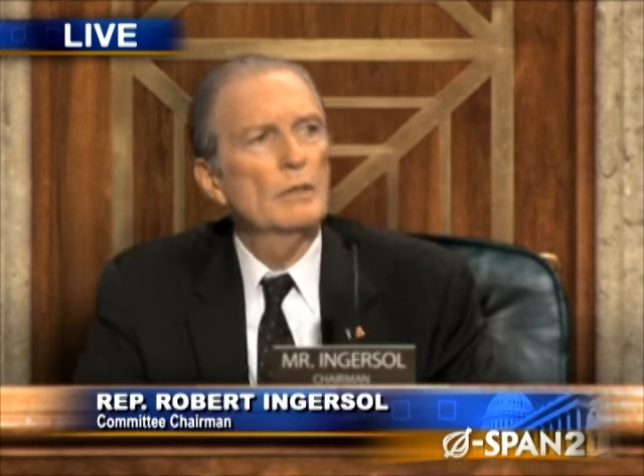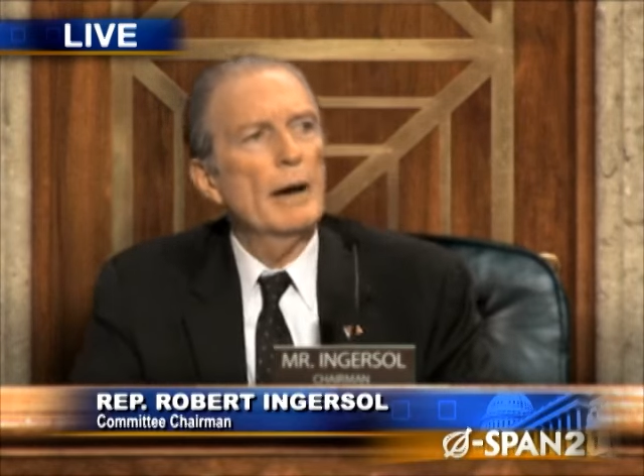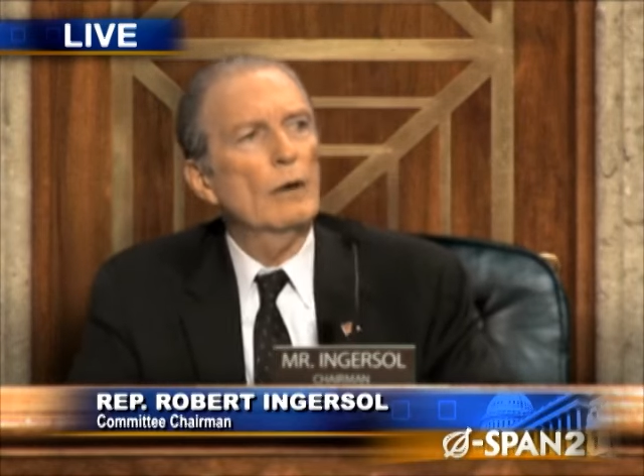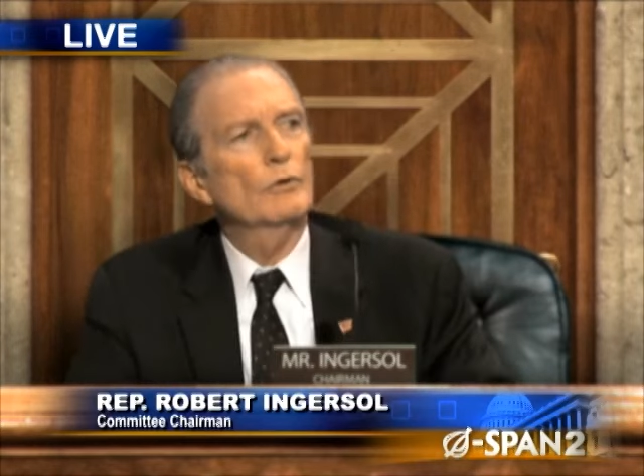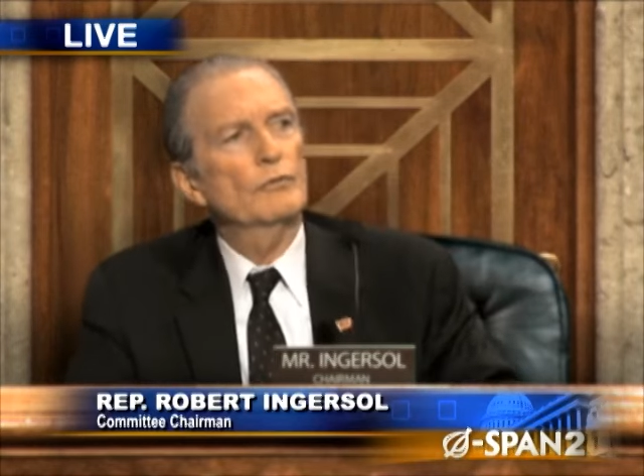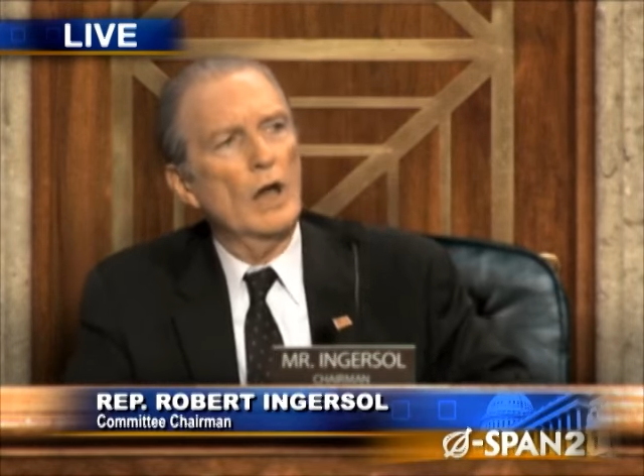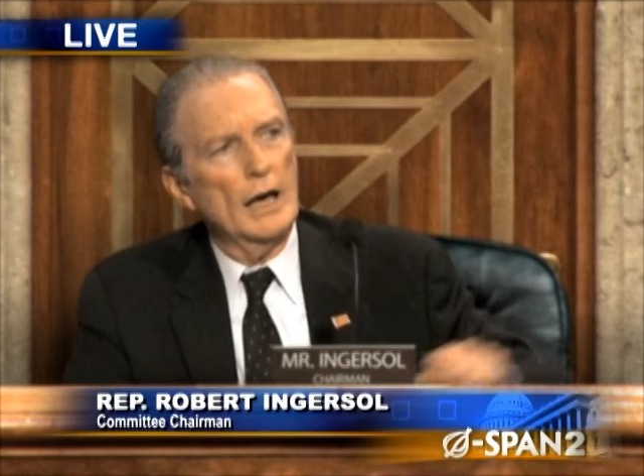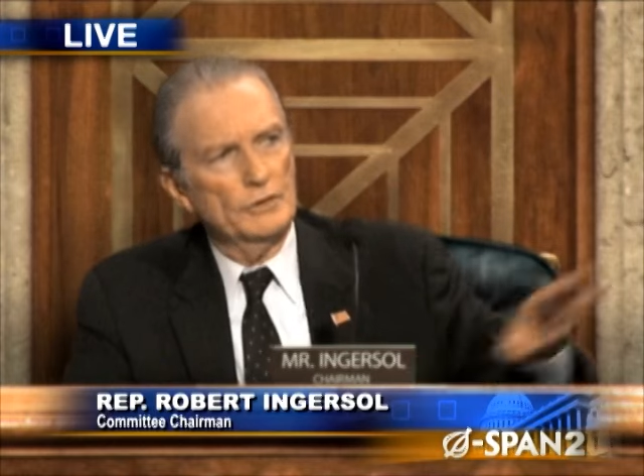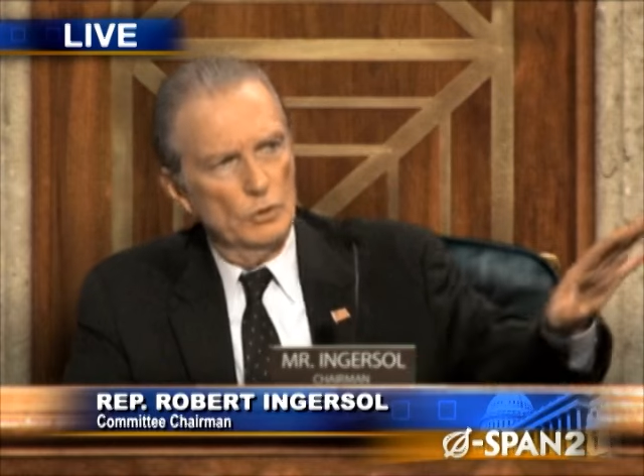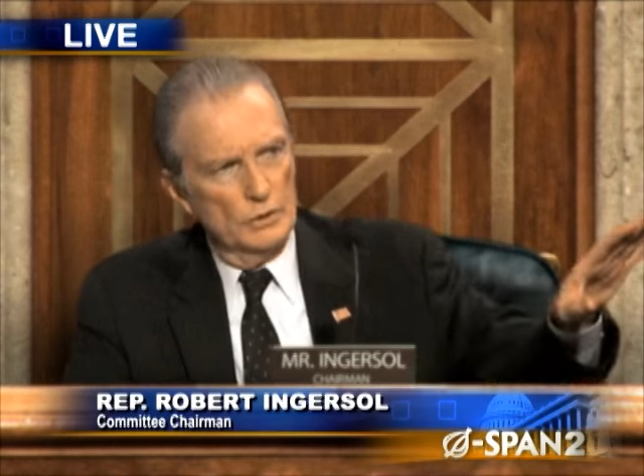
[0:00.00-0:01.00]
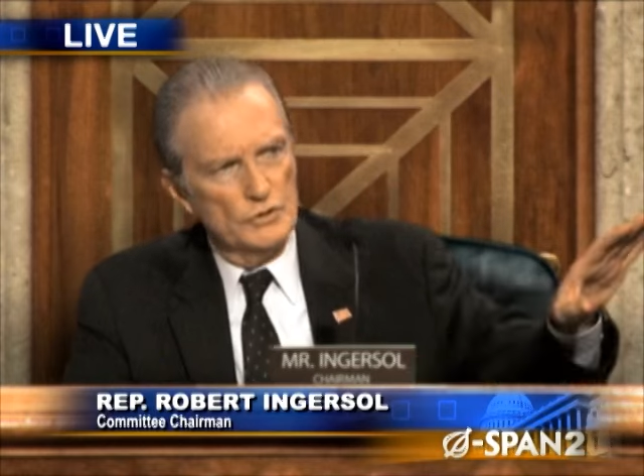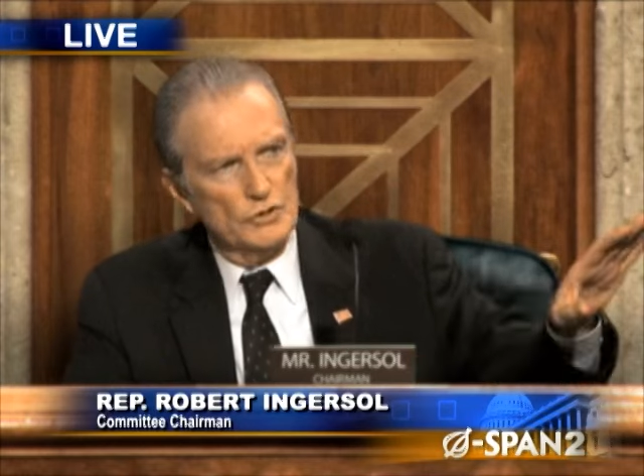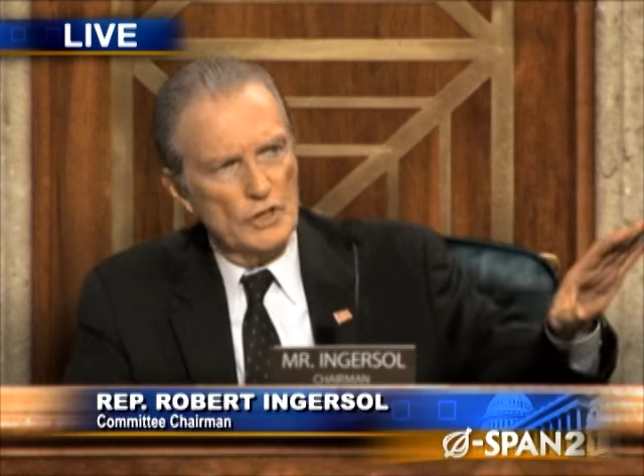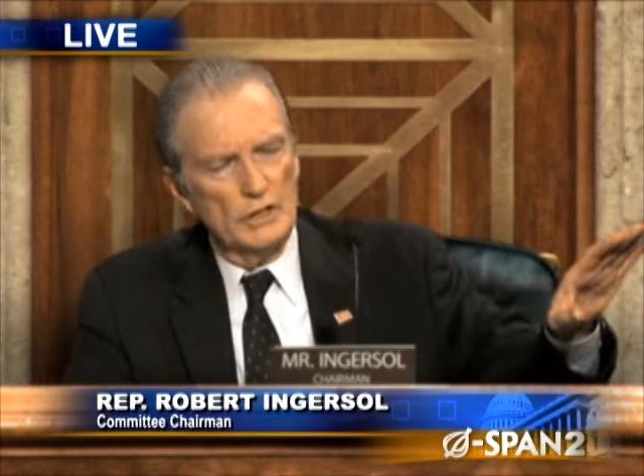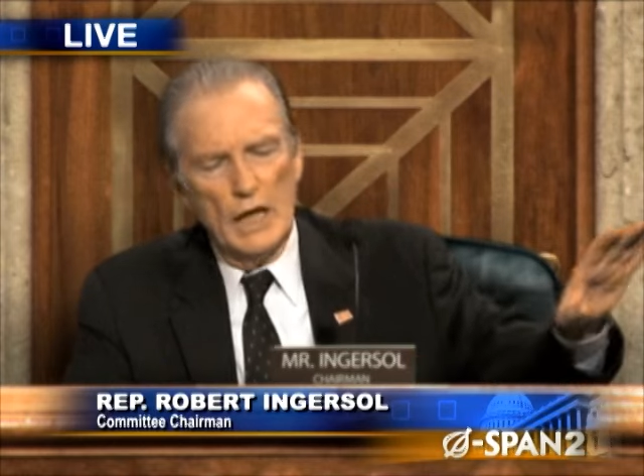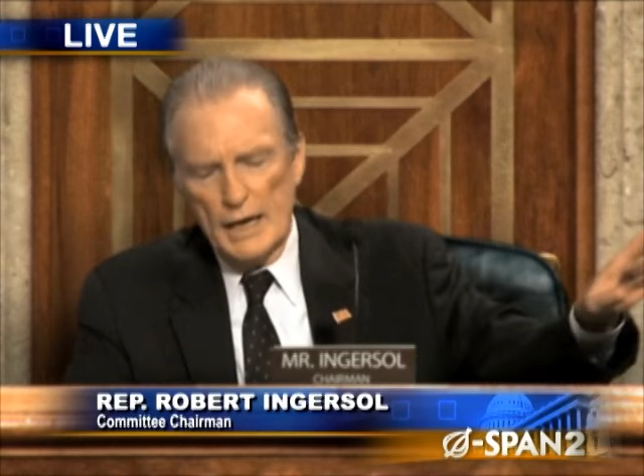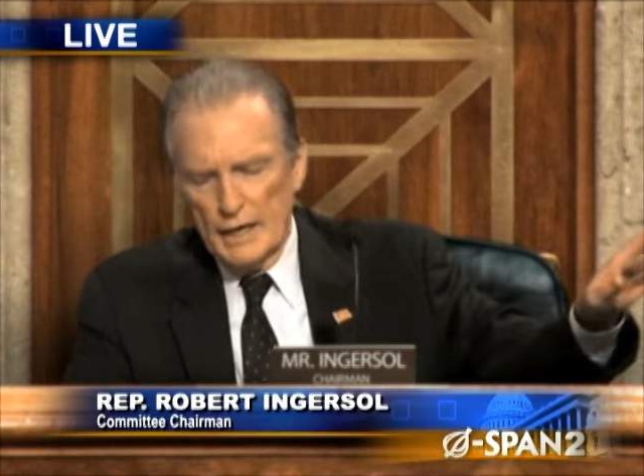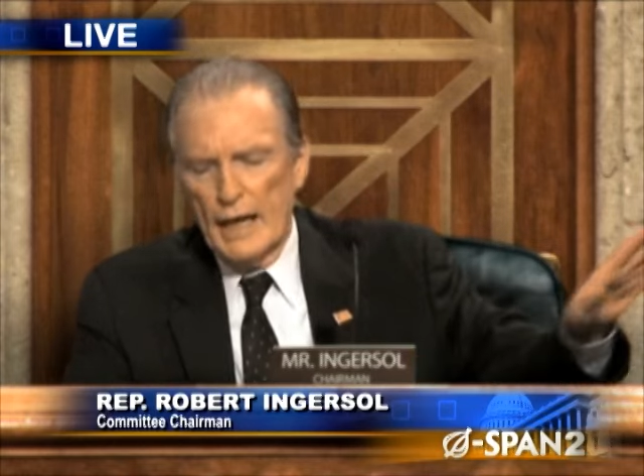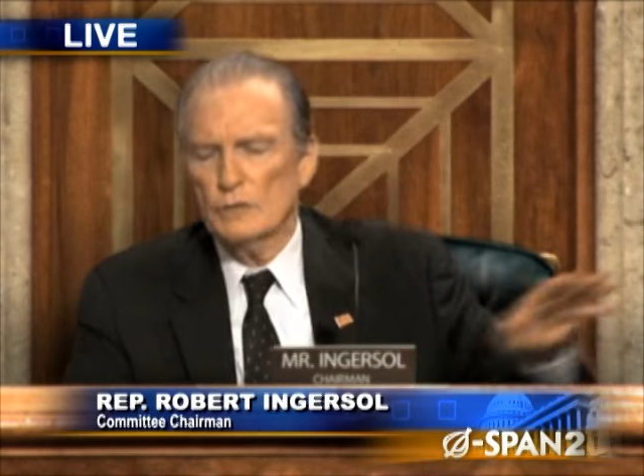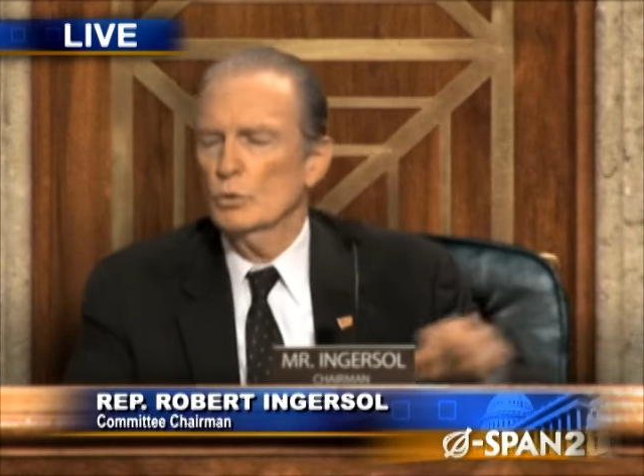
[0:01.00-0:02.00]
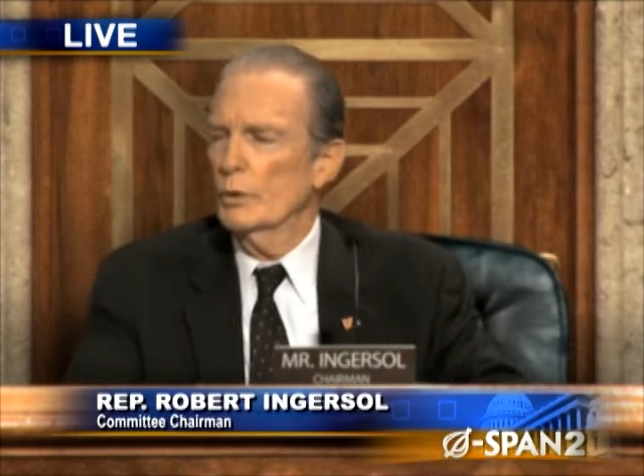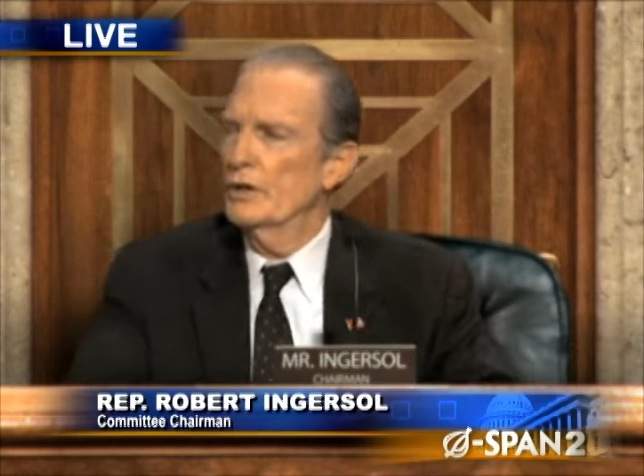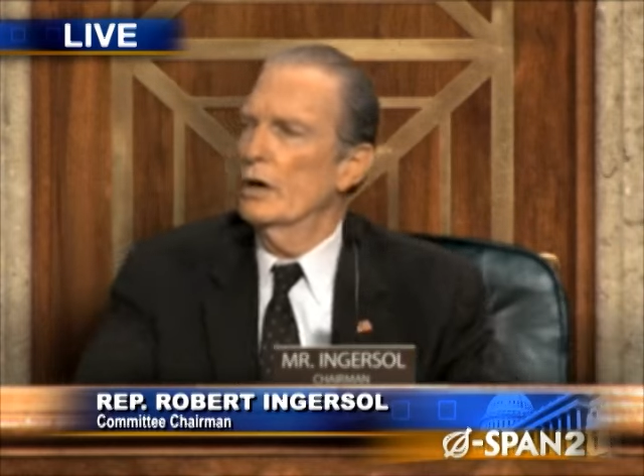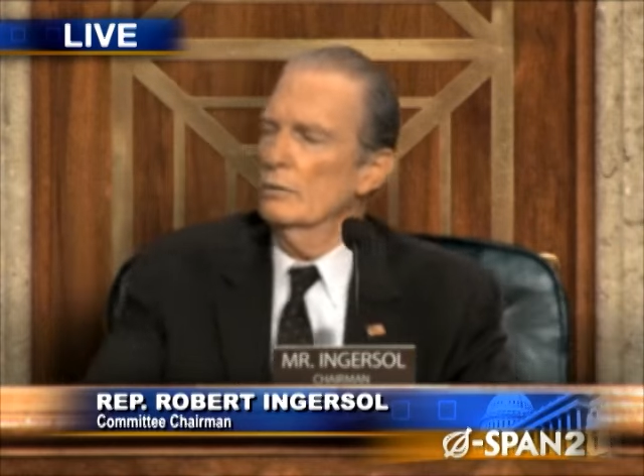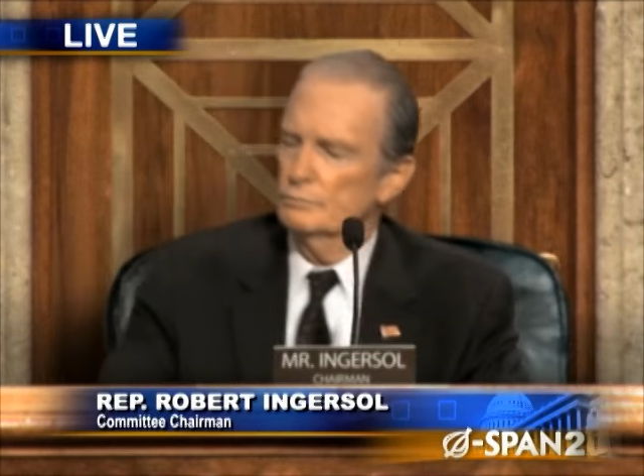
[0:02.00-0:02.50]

The bat will fly towards the sunlight and out the window. No,